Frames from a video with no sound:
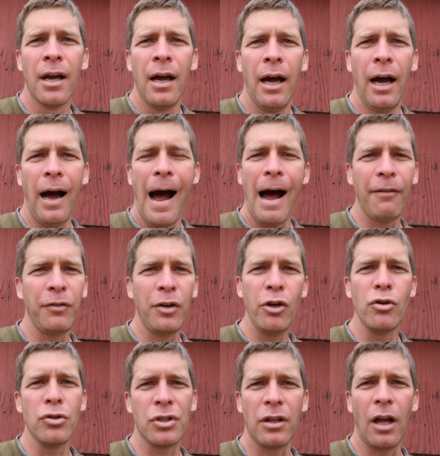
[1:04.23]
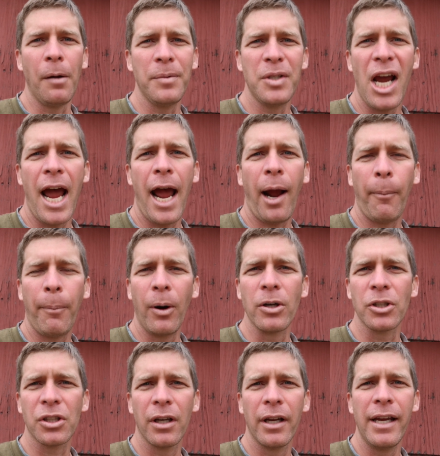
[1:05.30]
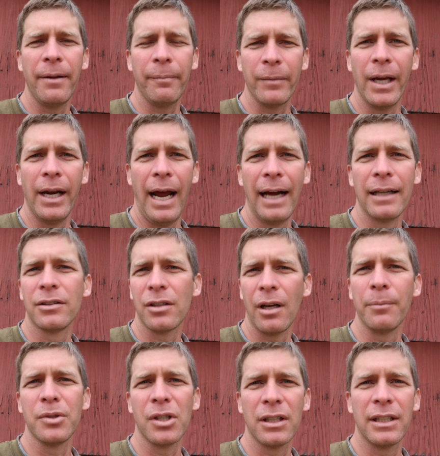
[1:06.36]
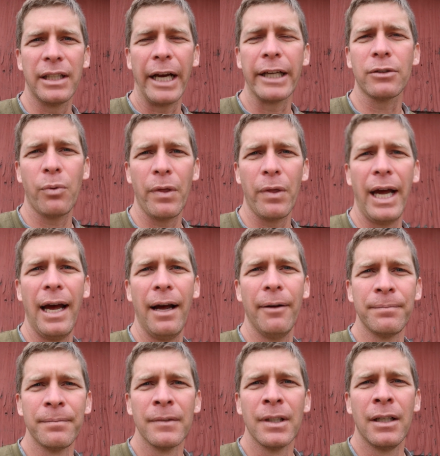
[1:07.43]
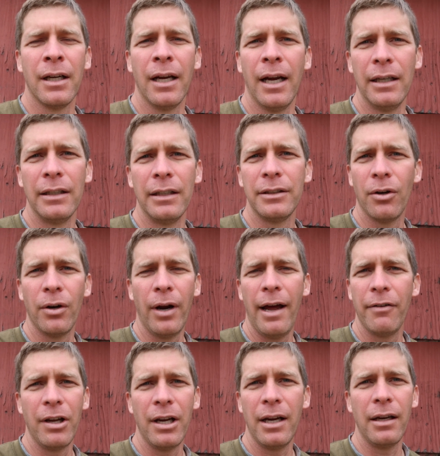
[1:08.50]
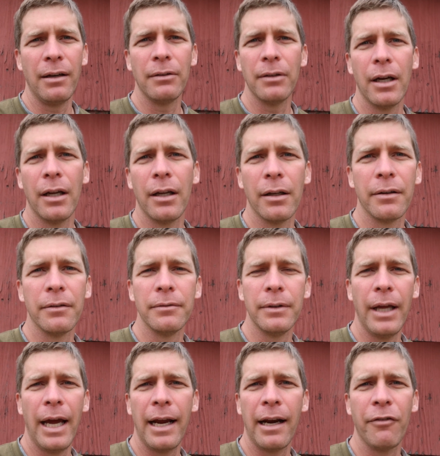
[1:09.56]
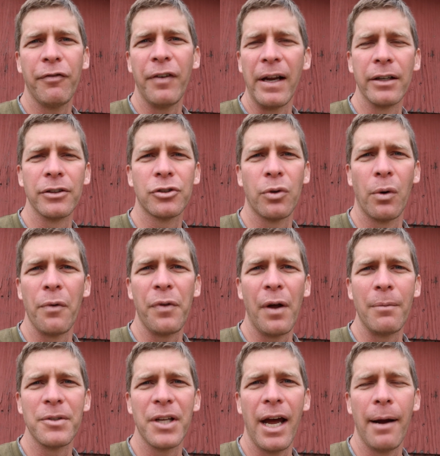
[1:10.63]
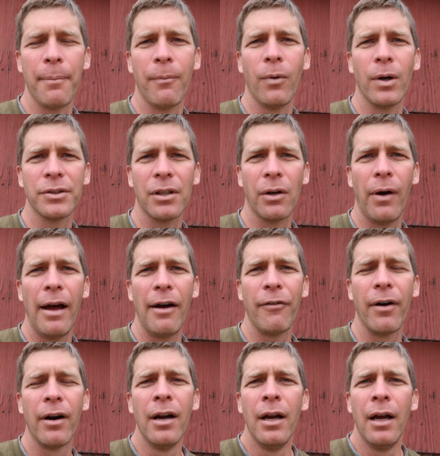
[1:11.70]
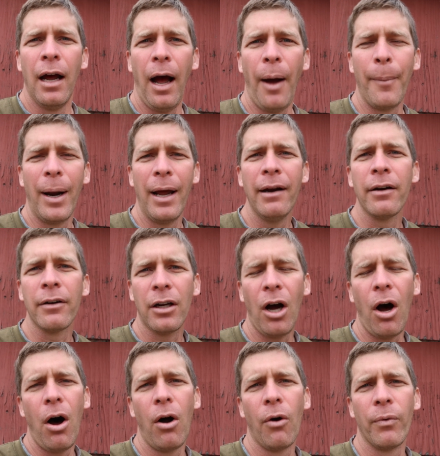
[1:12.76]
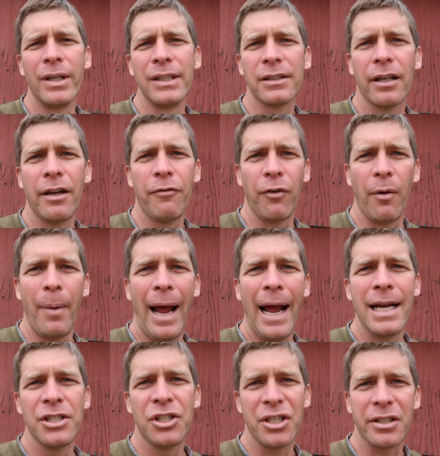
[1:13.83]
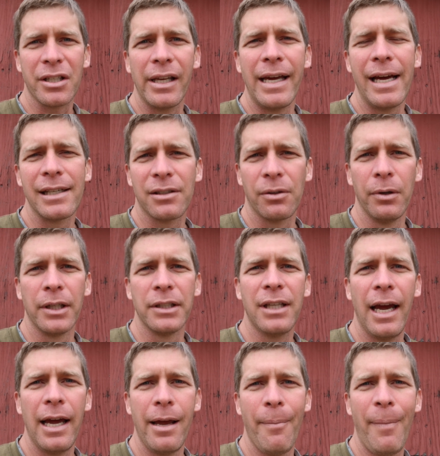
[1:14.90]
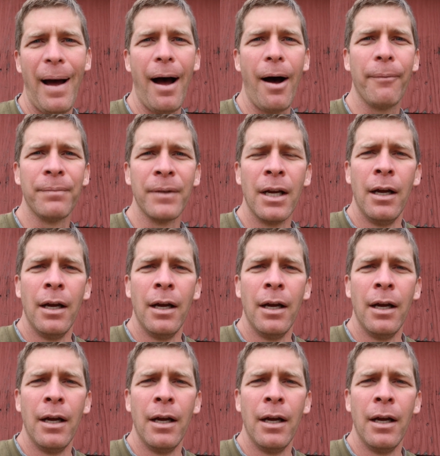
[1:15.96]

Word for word: Uh, I've used Thumbtack personally and had some success with that and don't have any uh, negative feelings toward Thumbtack whatsoever. Um, but I had a call recently from Angie's List. I want to tell you about